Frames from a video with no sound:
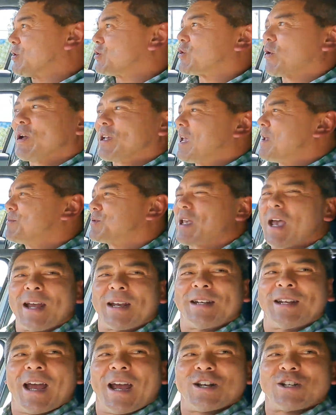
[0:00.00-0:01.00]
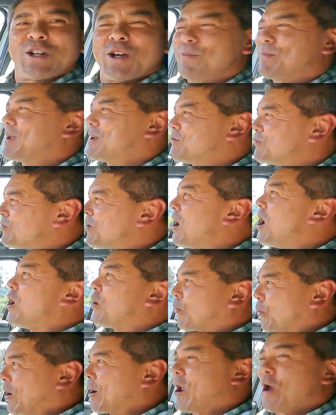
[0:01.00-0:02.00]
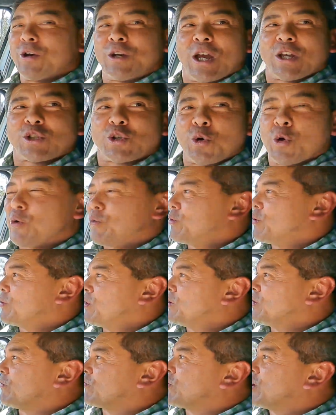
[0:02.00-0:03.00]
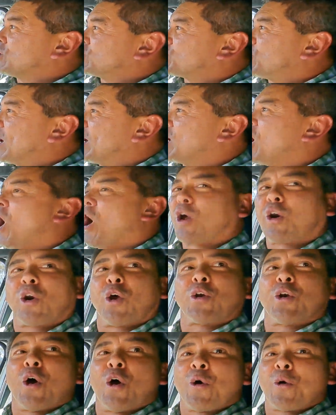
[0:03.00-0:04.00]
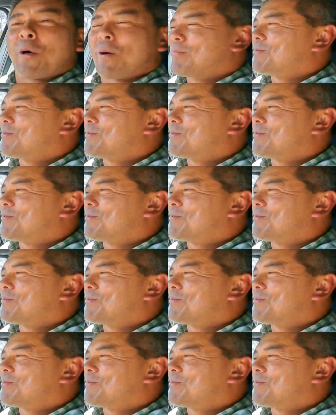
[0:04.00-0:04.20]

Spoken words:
So I keep saying Dacia, I mean Renault Duster in the French way, Renault